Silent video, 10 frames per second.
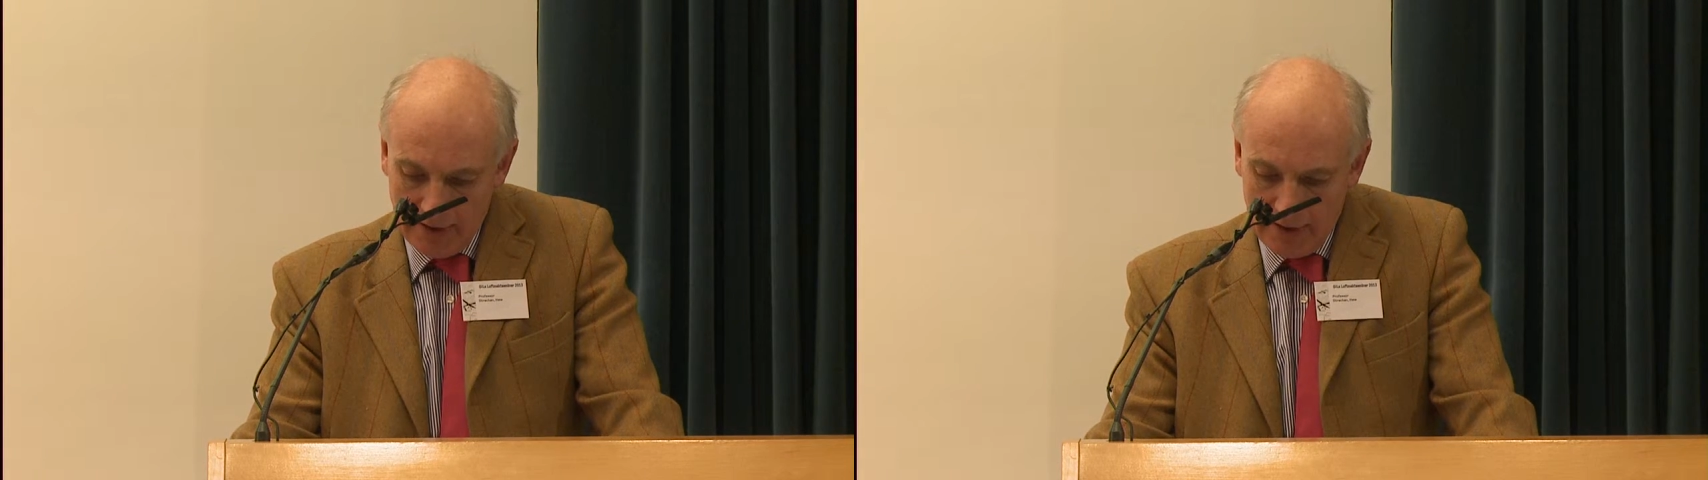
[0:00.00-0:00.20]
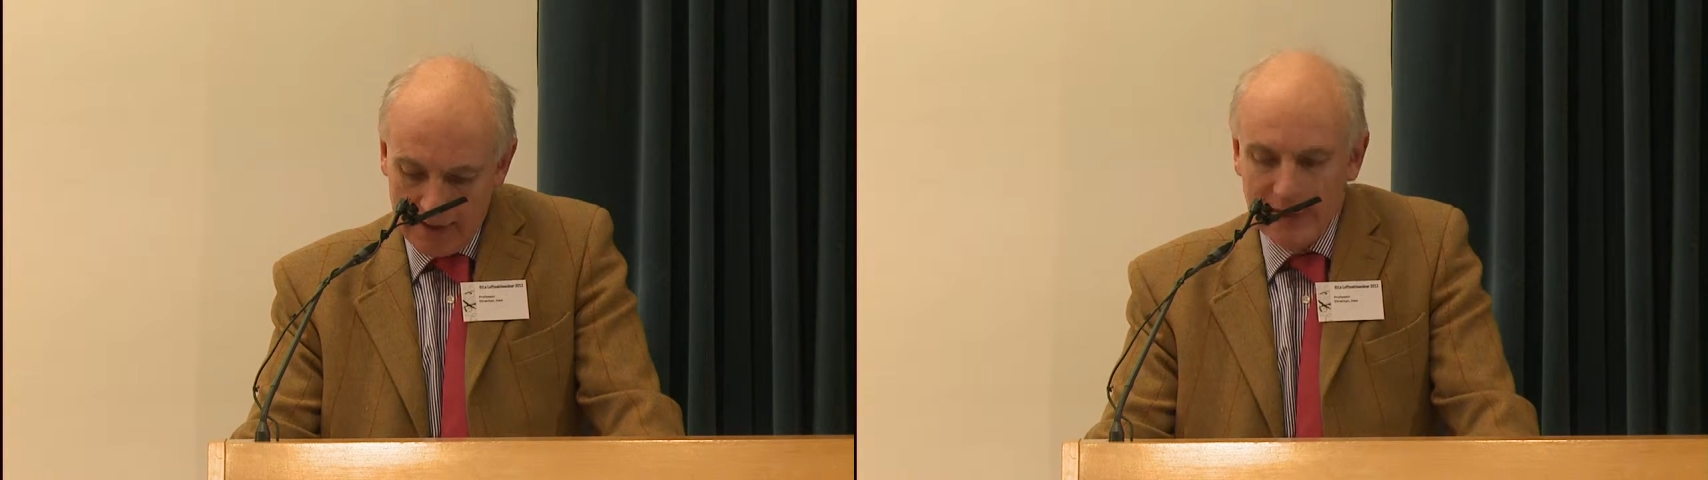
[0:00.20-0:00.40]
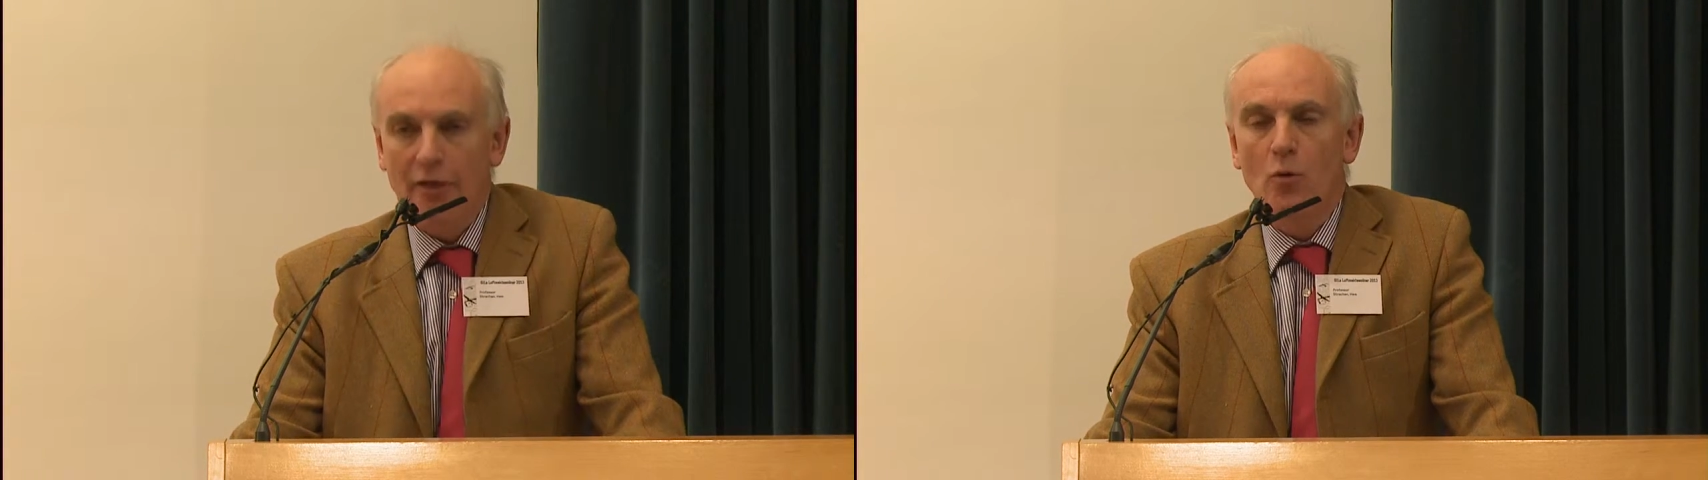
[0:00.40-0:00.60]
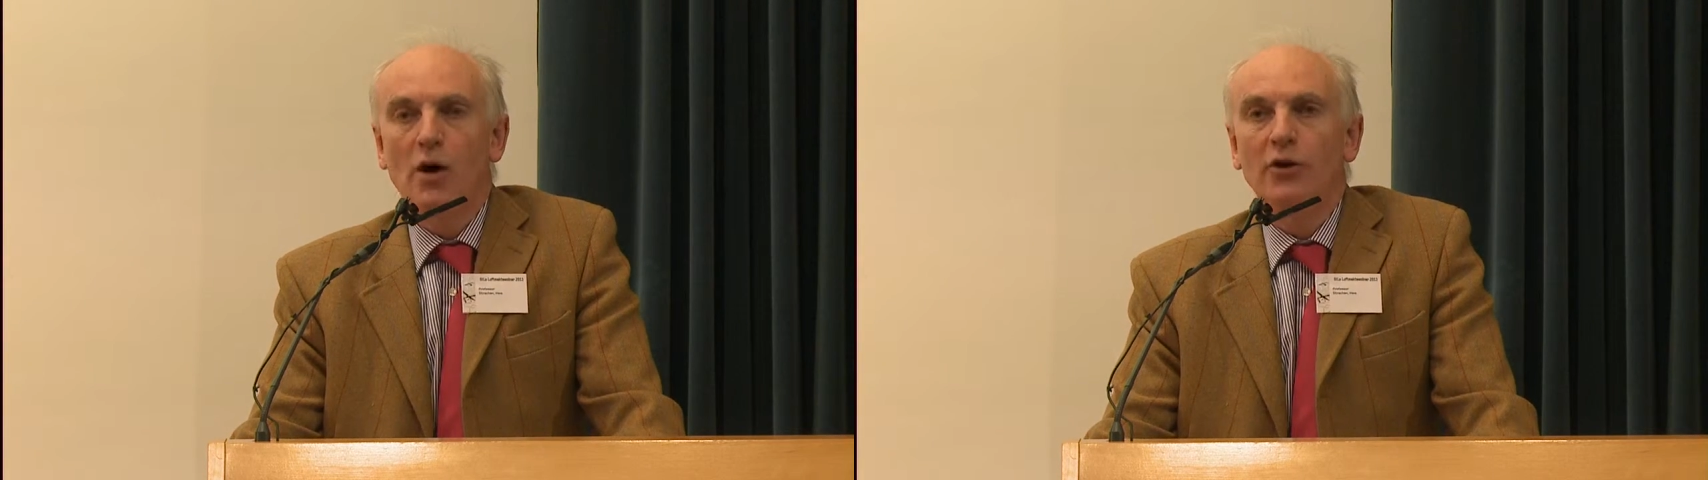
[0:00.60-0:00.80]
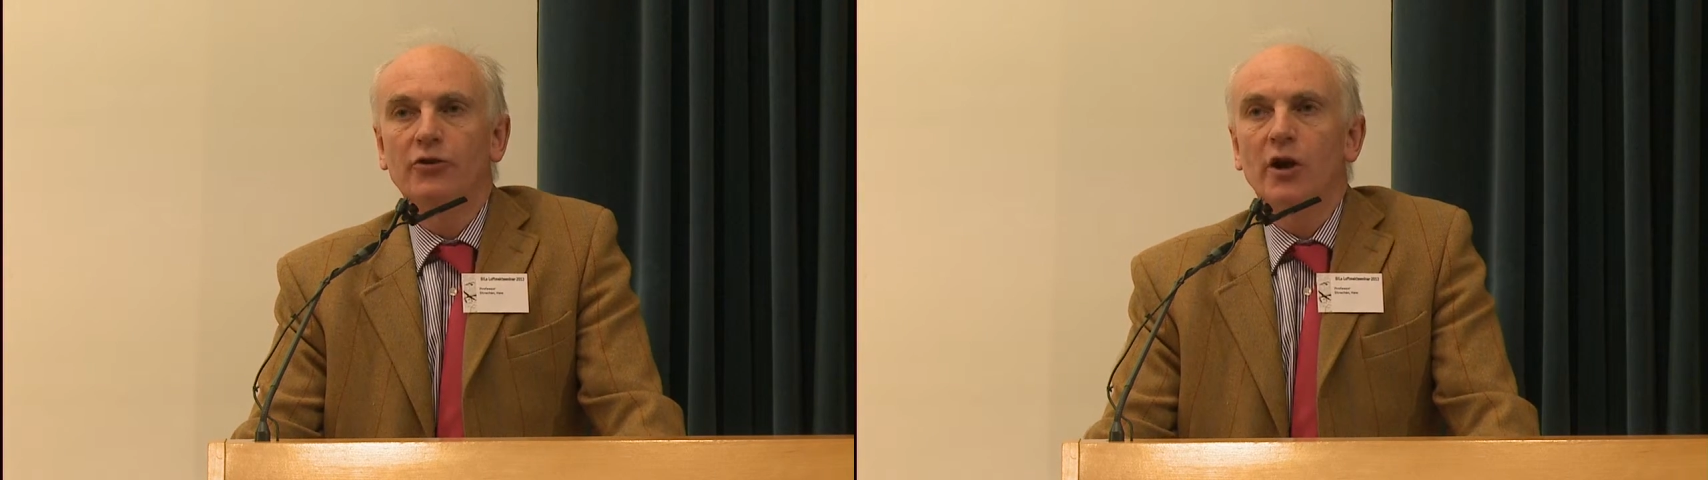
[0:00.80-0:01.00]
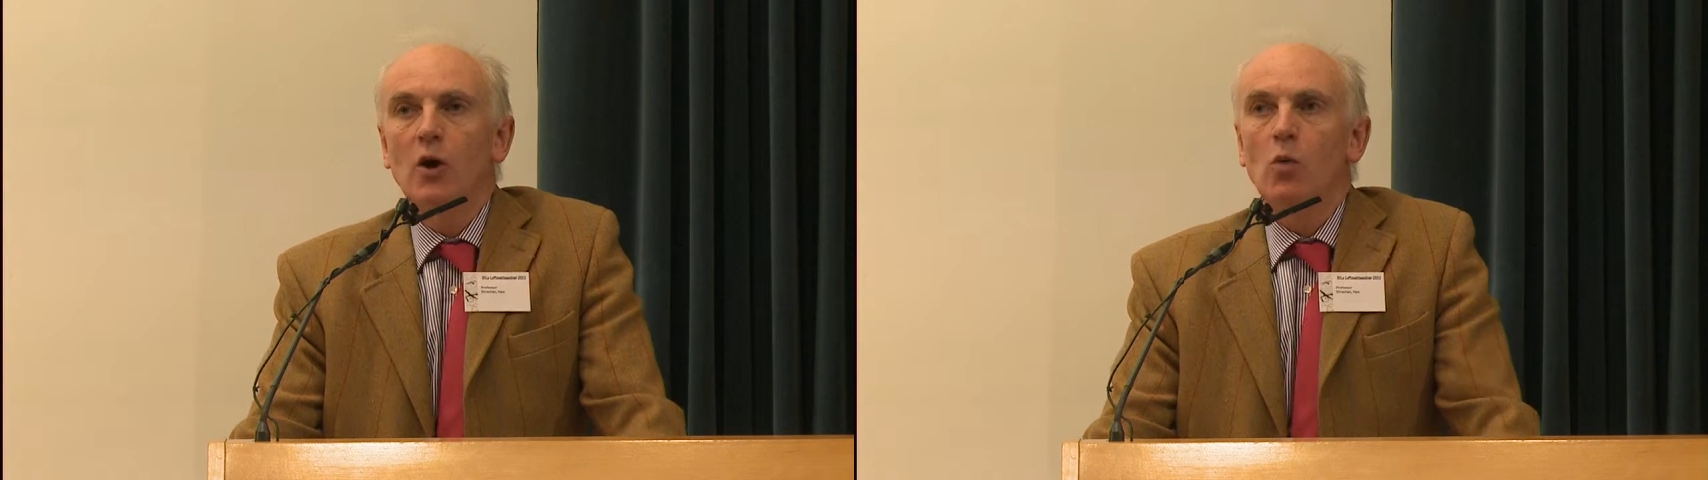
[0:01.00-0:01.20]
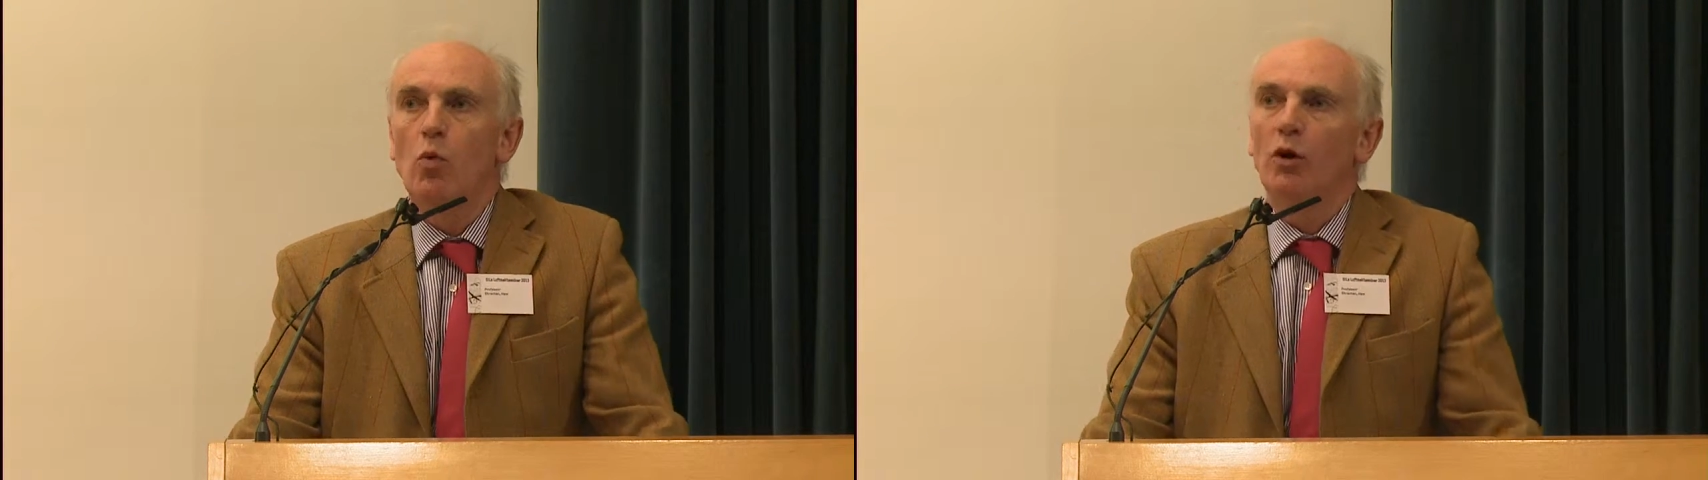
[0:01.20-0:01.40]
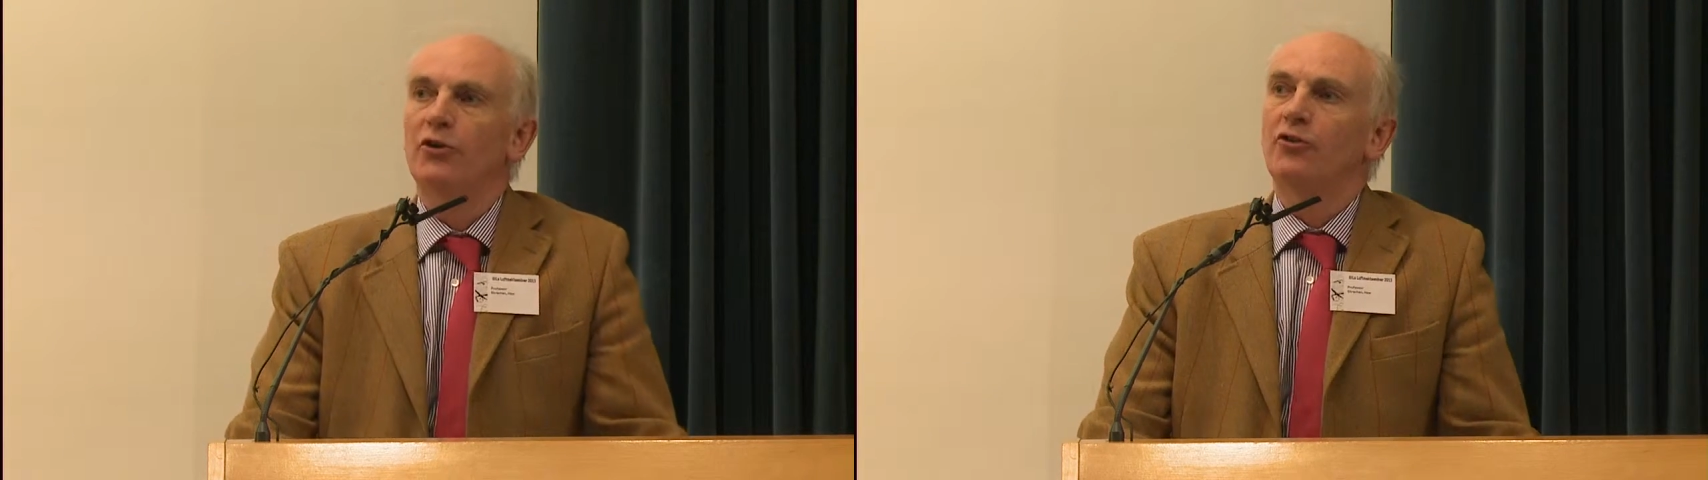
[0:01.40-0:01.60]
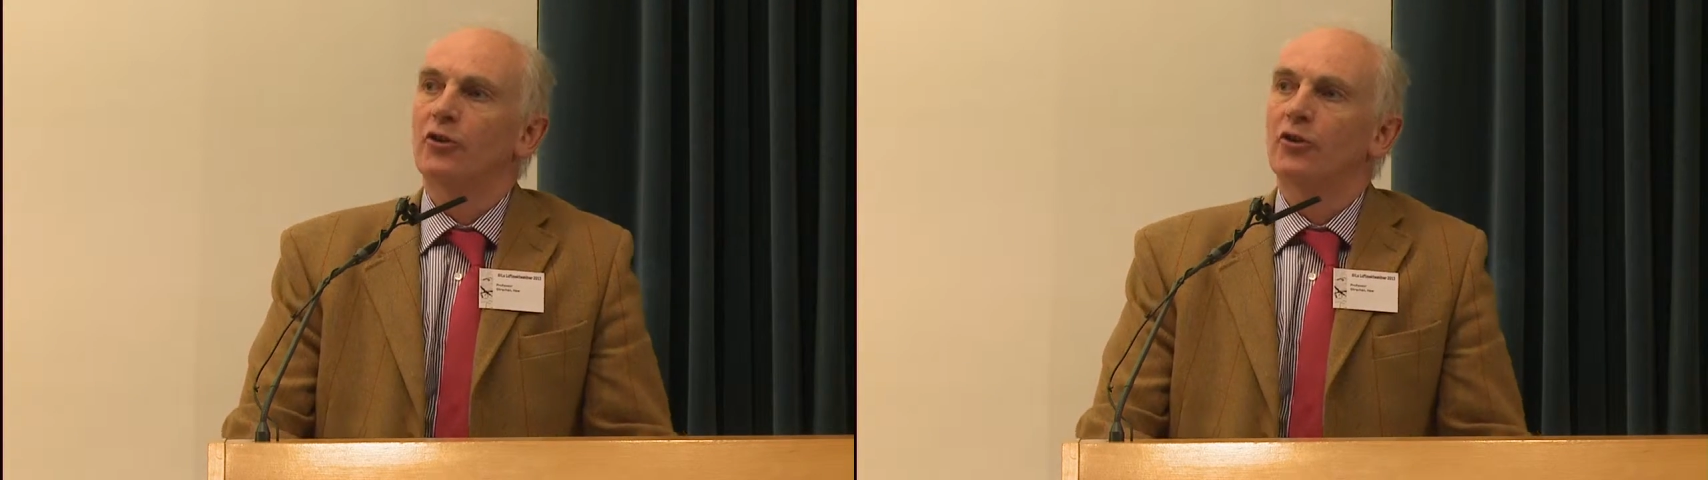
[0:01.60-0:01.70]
In other words, what is